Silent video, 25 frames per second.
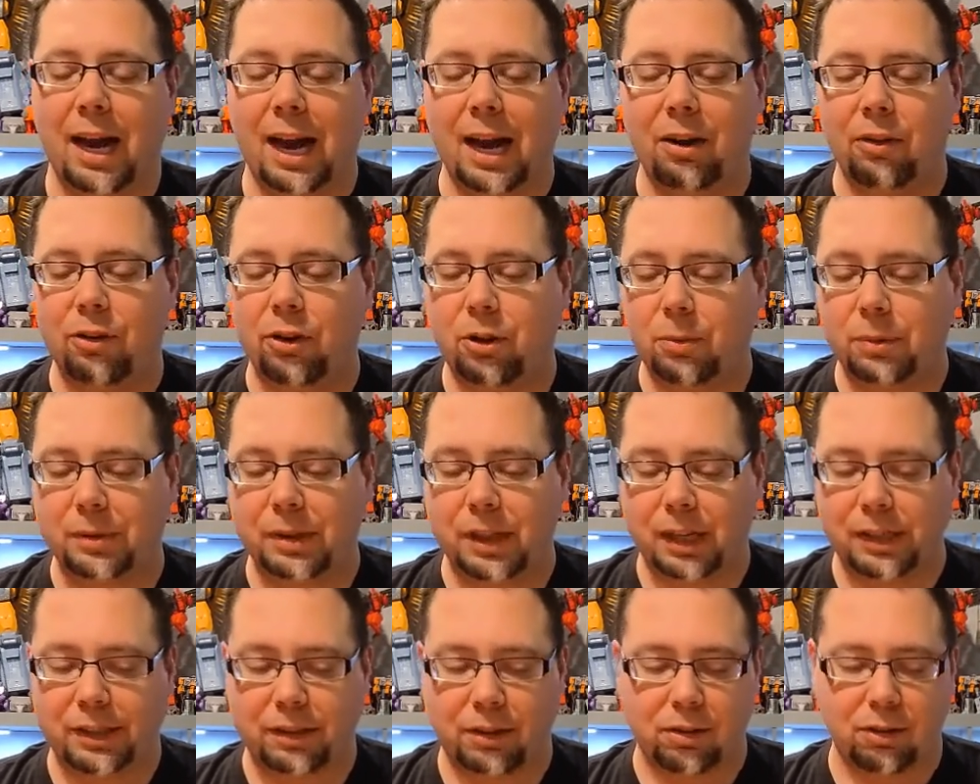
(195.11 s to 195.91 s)
I don't know what
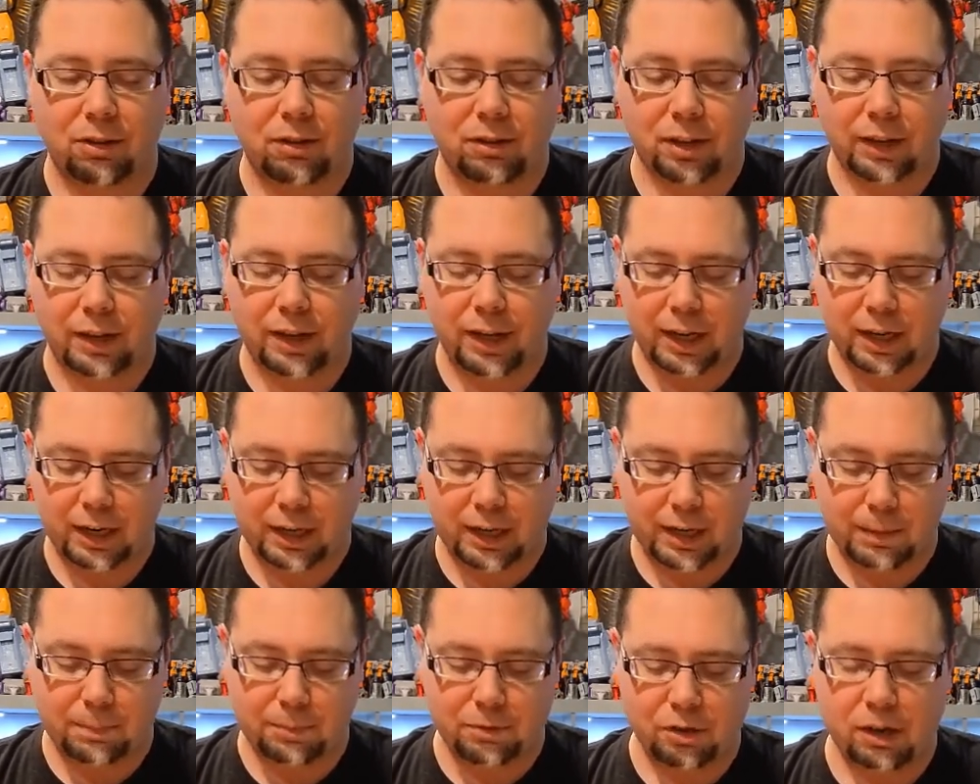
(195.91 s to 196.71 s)
that's going to look like yet. I
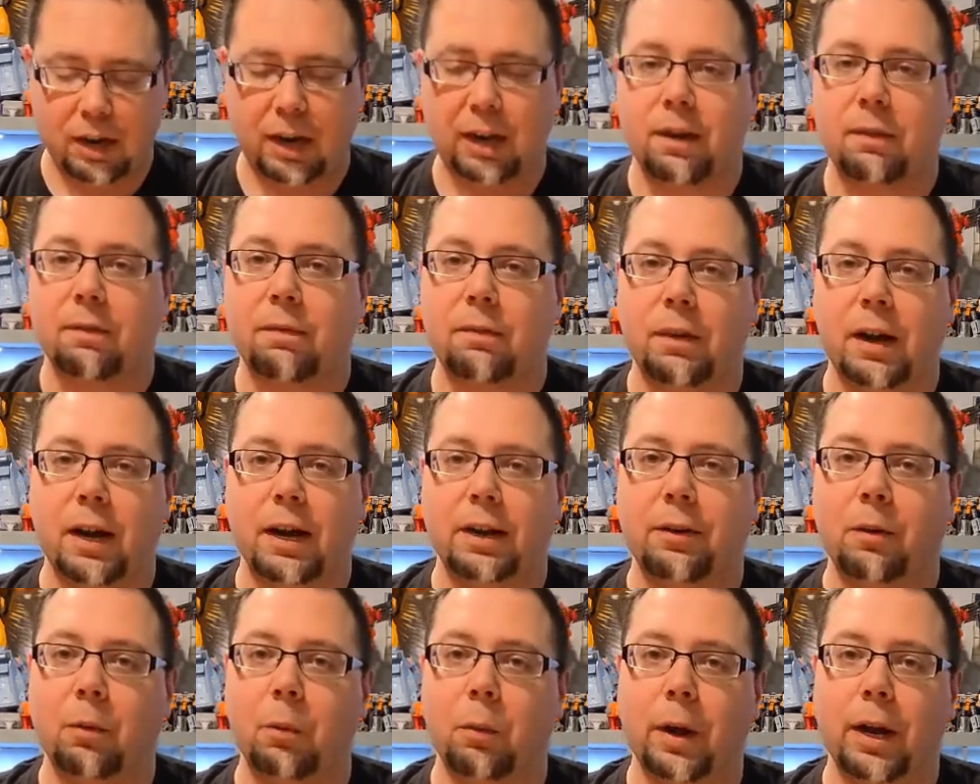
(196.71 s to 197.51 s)
keep trying to
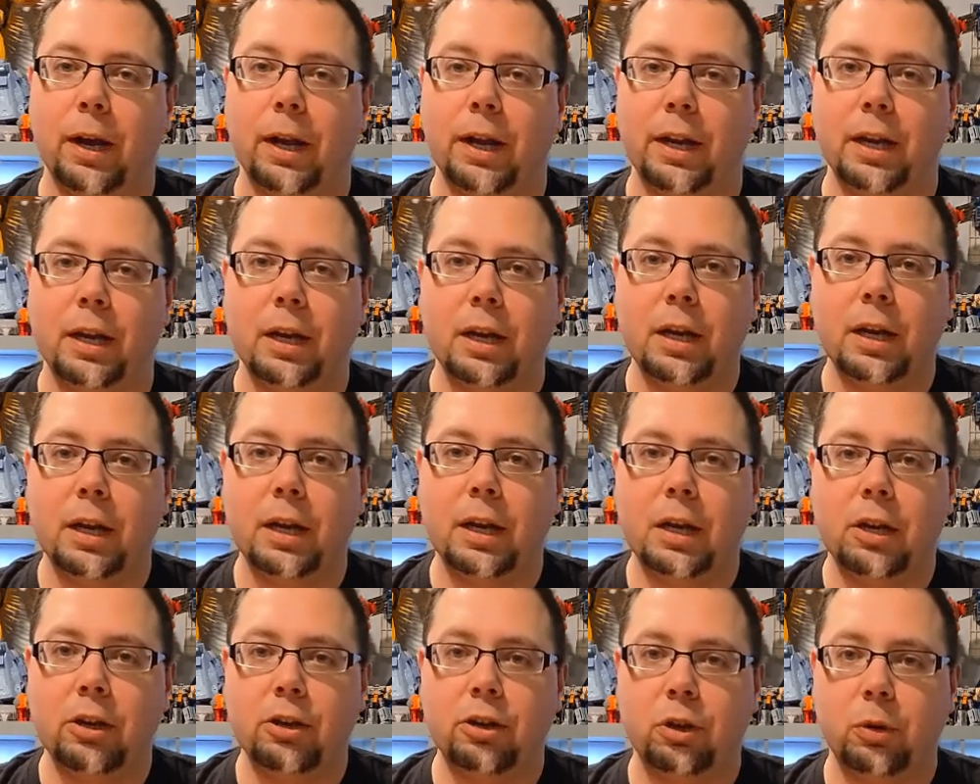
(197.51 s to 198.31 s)
find a way
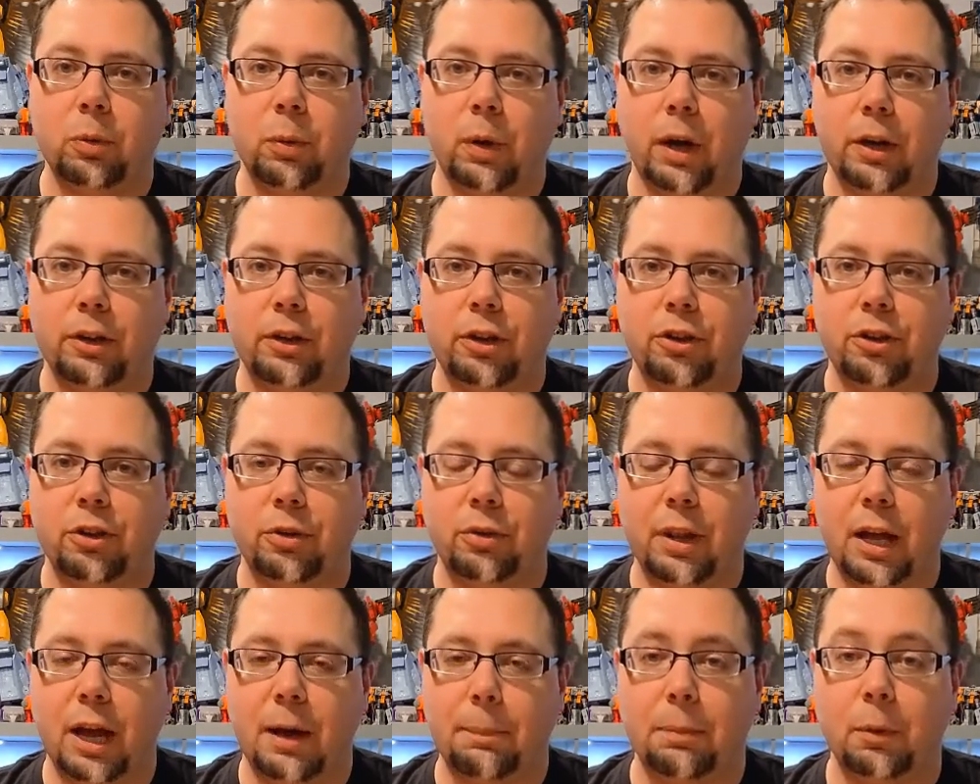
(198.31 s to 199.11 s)
to
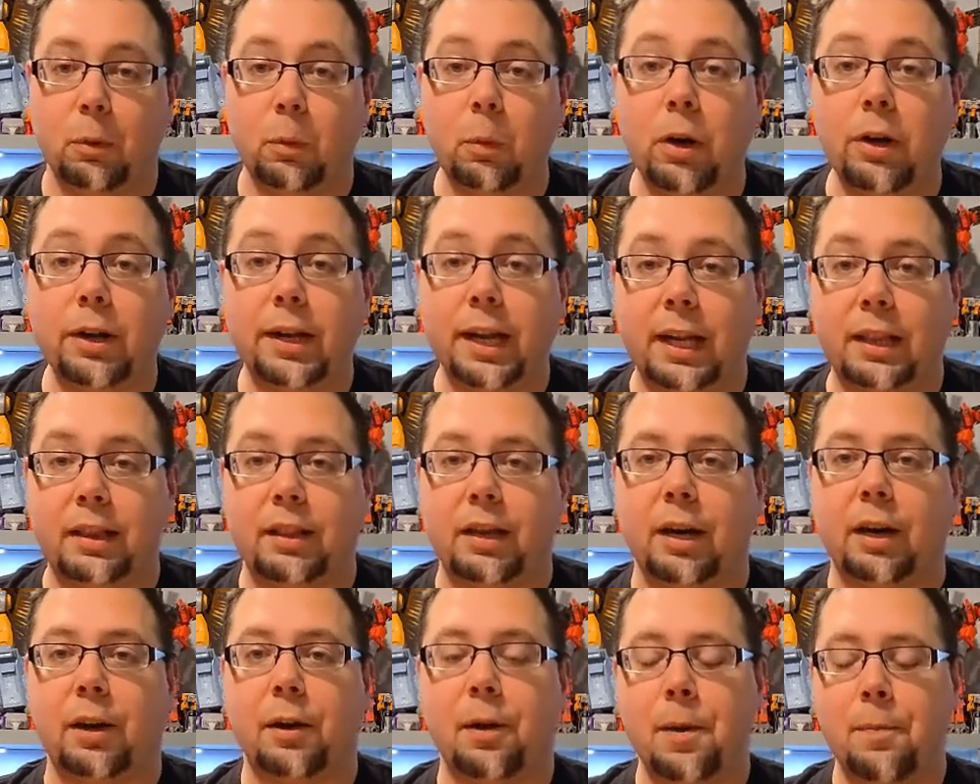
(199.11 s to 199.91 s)
do that, but we'll get
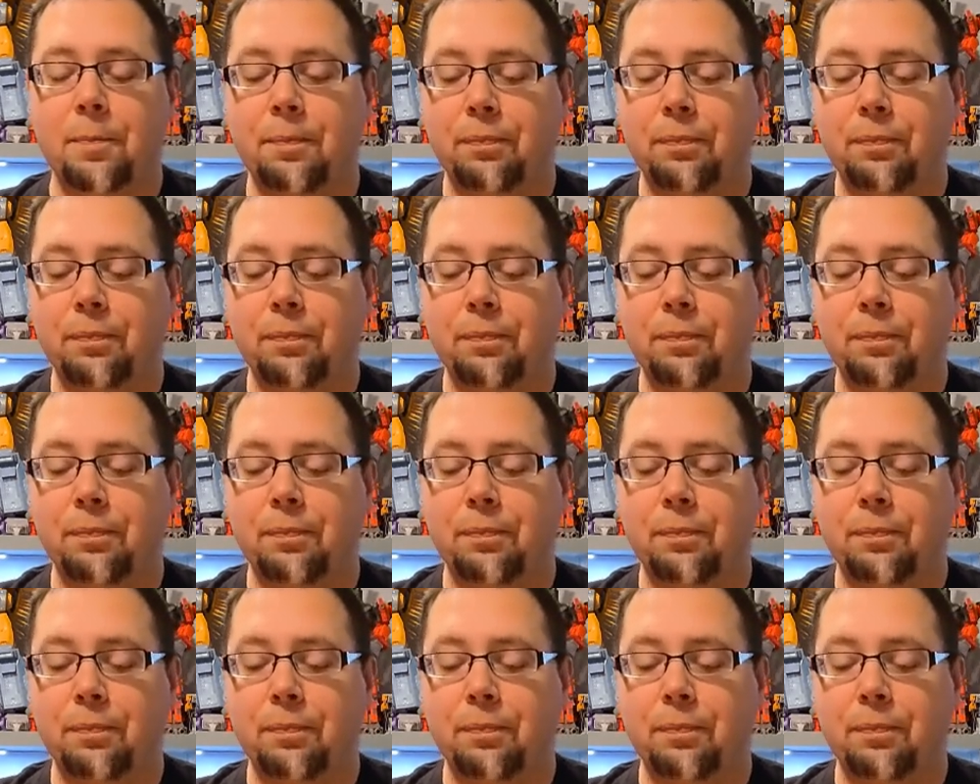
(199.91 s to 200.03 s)
there.